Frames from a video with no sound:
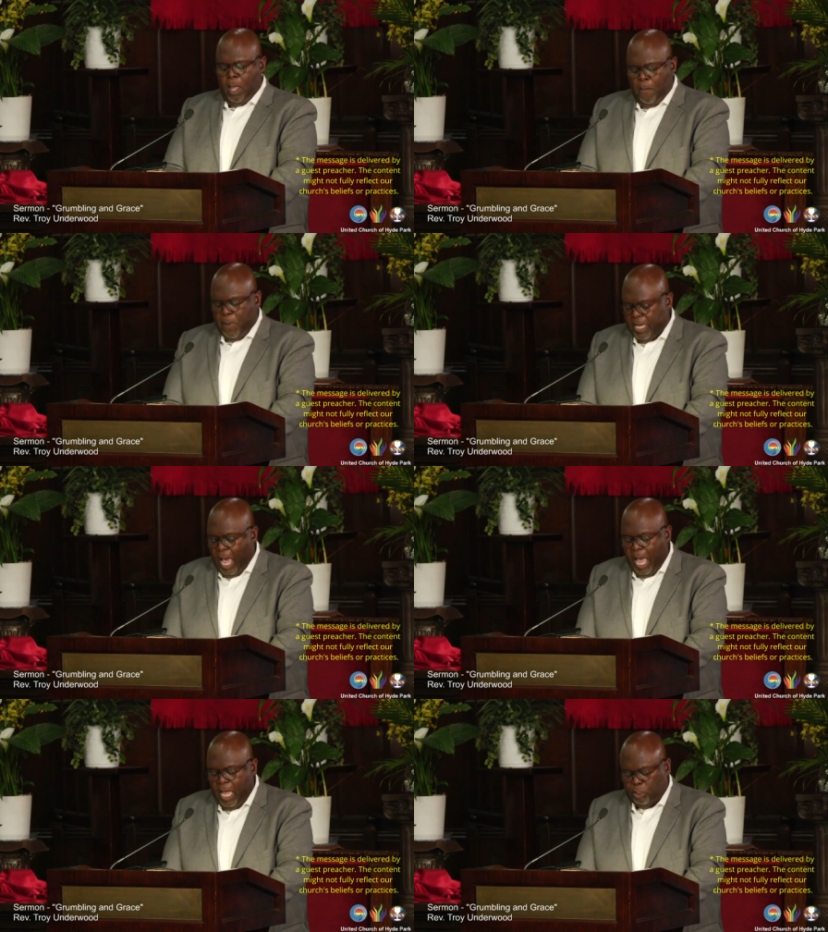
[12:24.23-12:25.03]
But
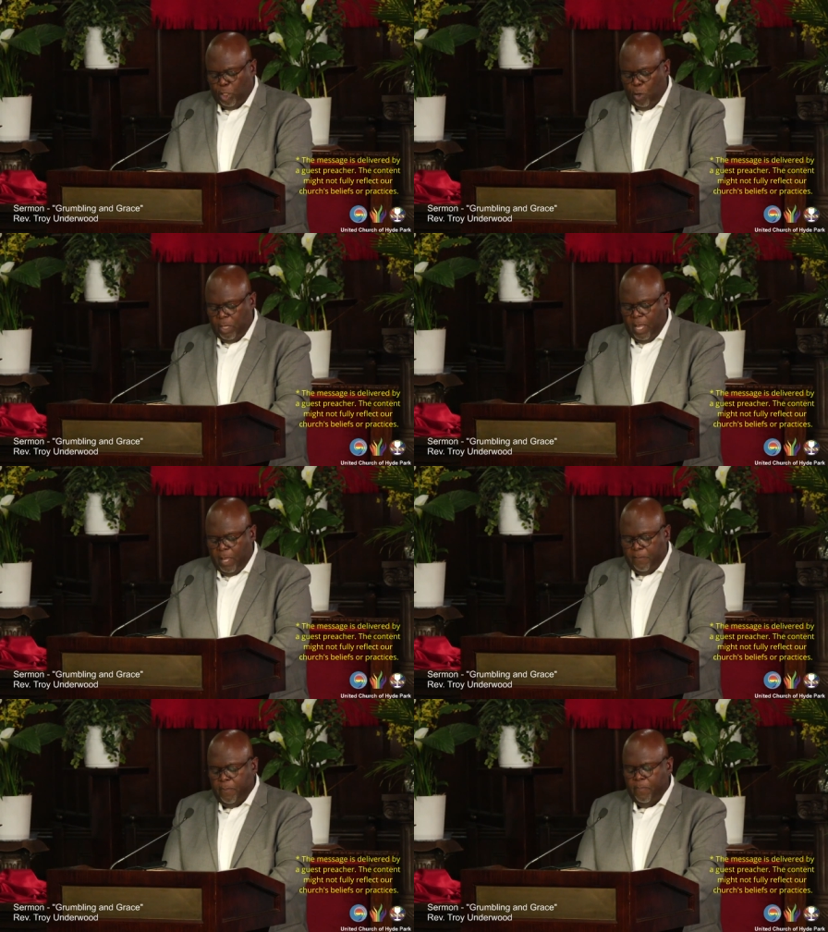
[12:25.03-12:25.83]
God showed
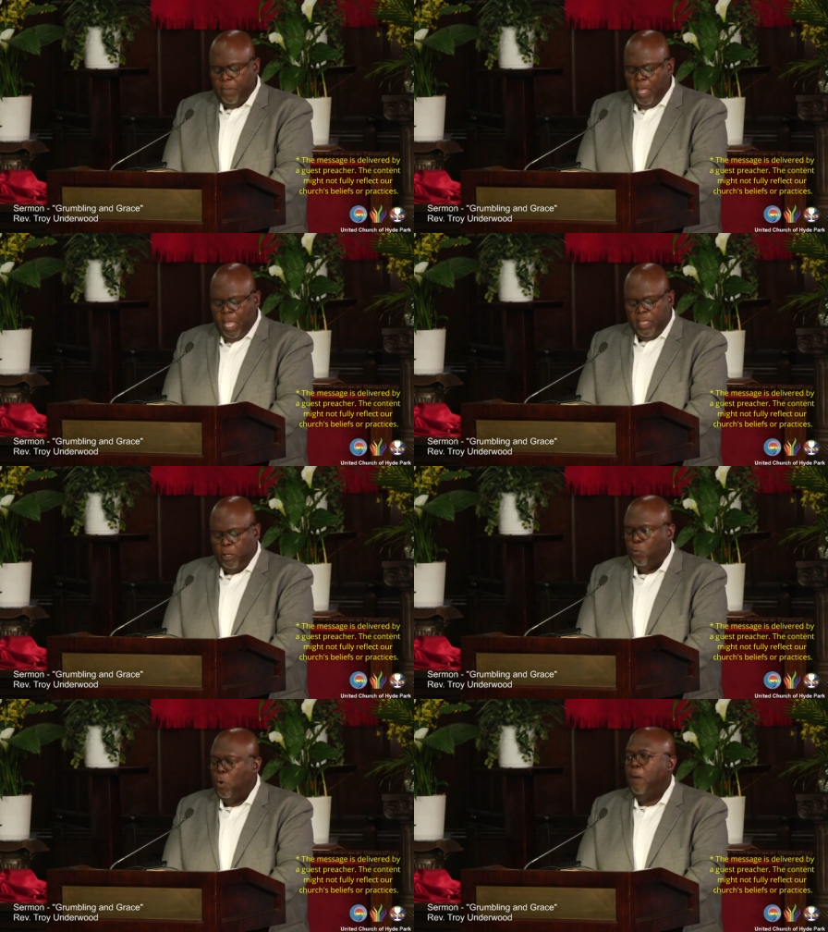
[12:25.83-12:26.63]
up. The
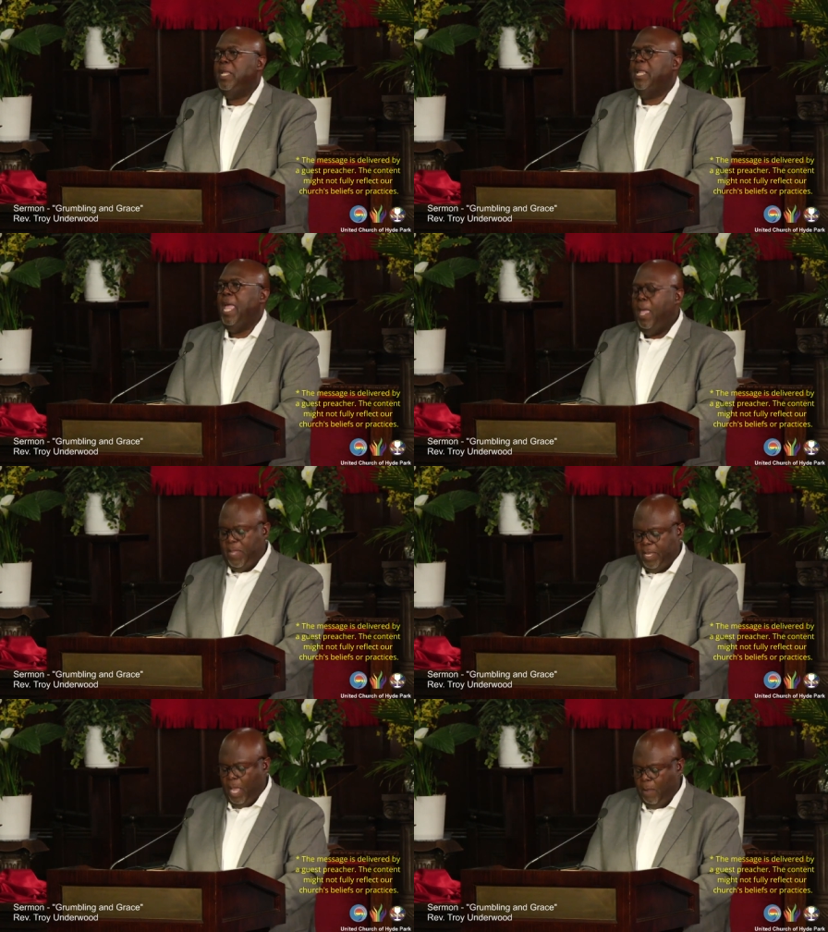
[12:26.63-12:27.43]
grumbling had
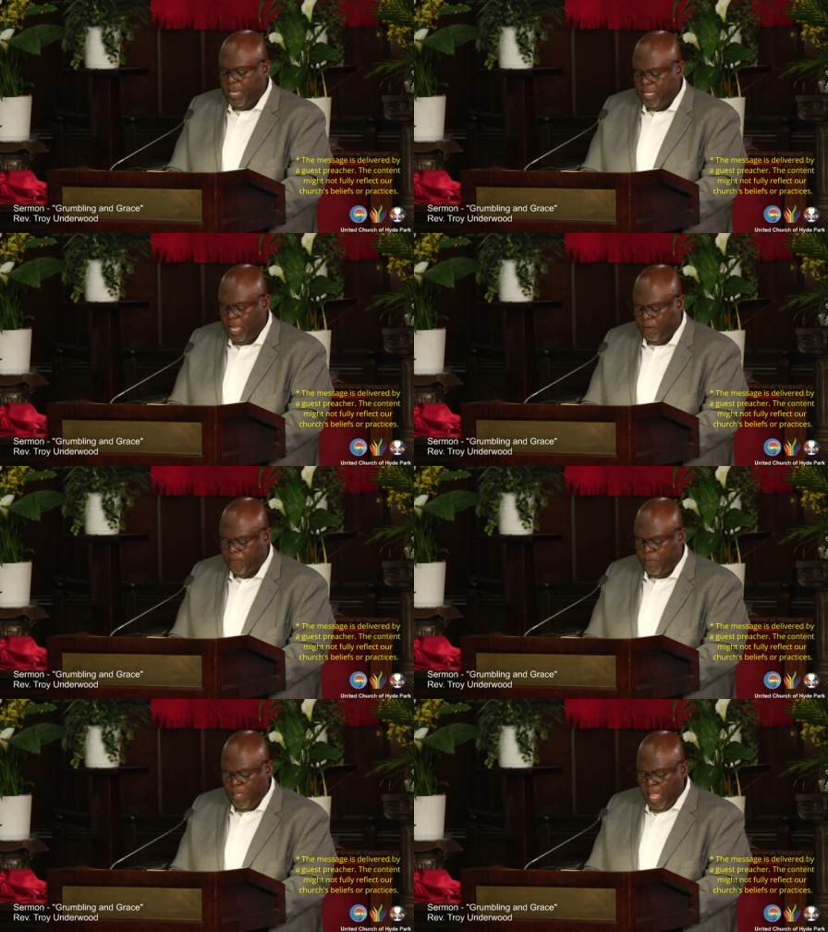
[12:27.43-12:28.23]
become
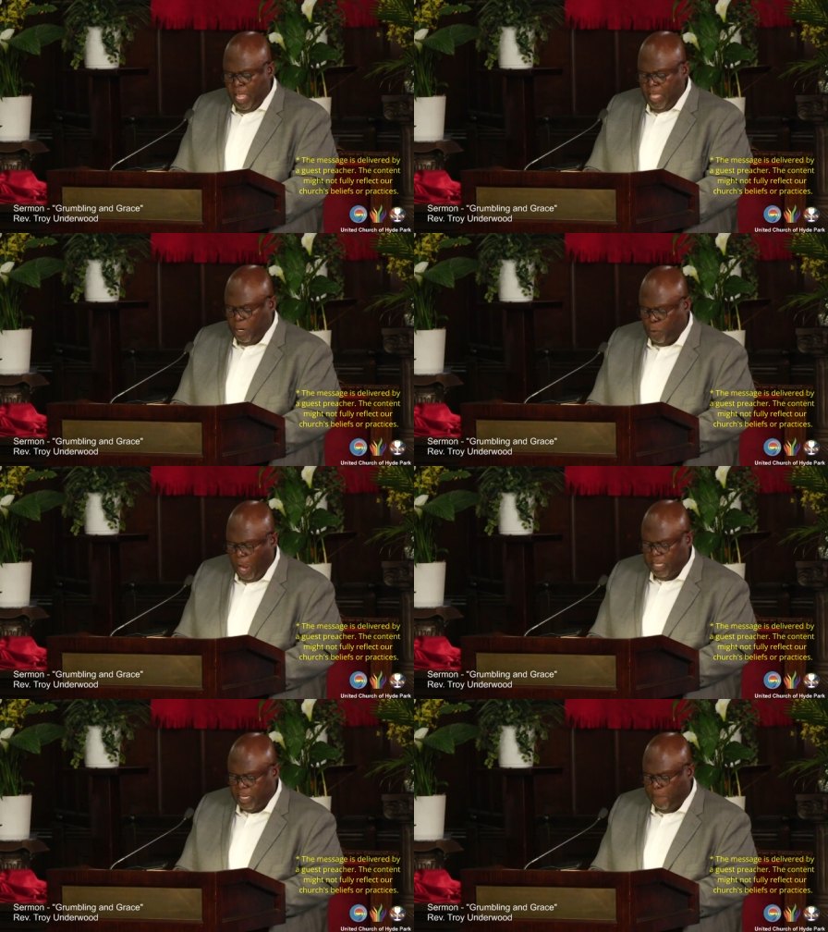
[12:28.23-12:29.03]
enough. The
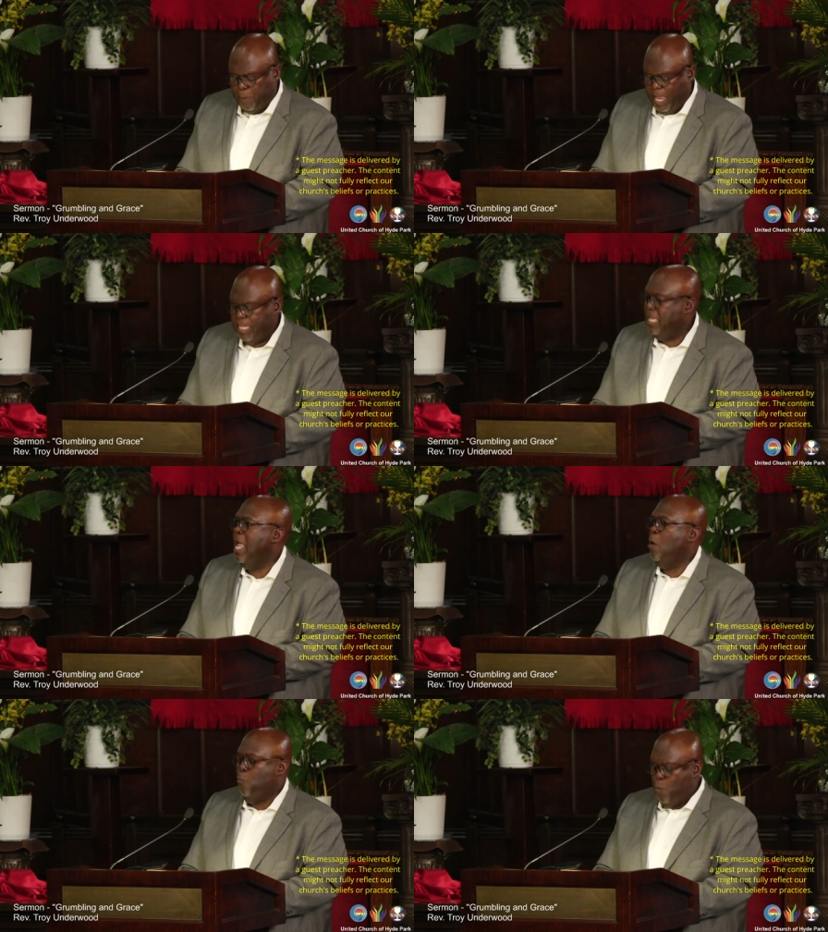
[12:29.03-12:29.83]
chronic complaining
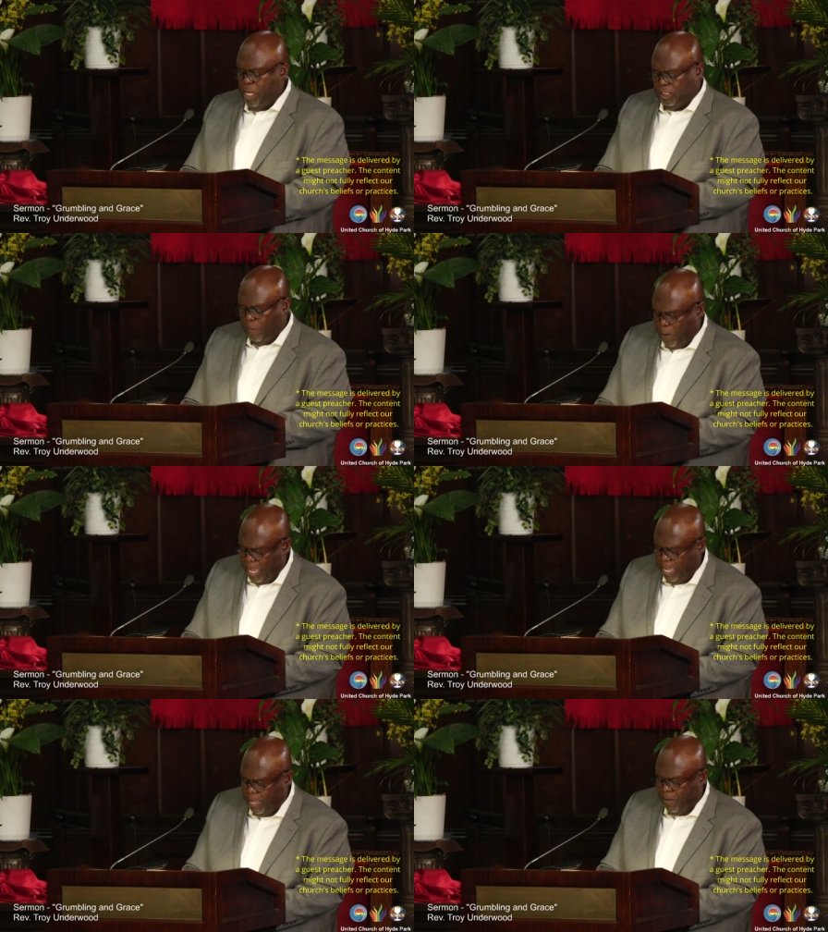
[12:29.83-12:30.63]
had reached a
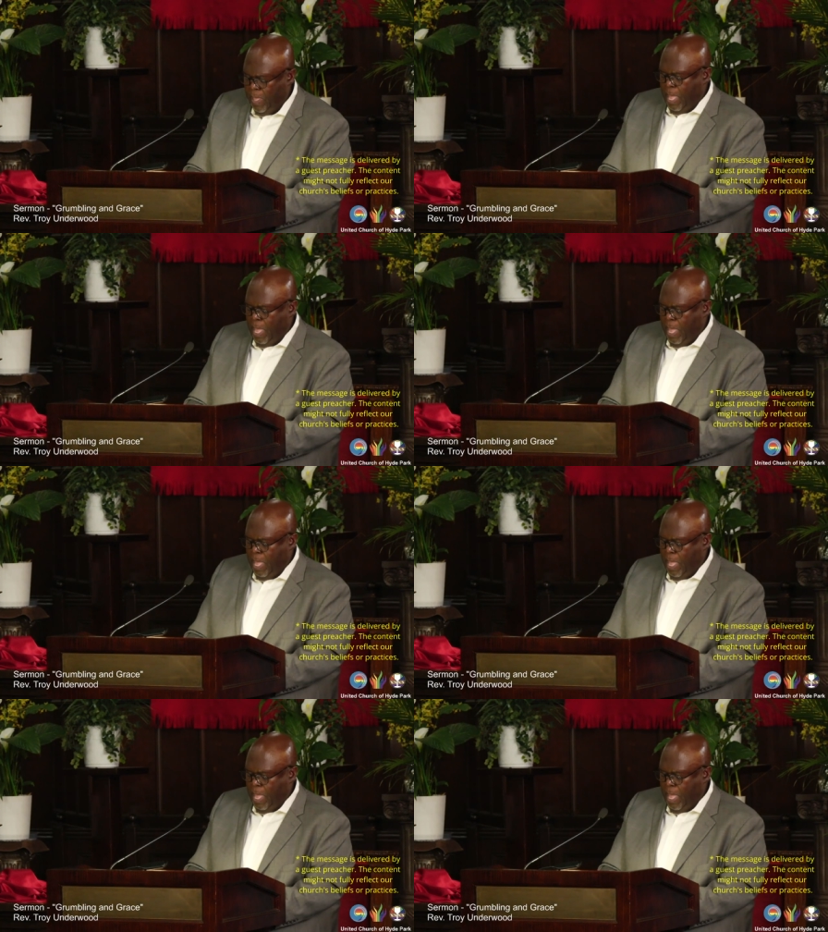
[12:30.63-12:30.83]
peak.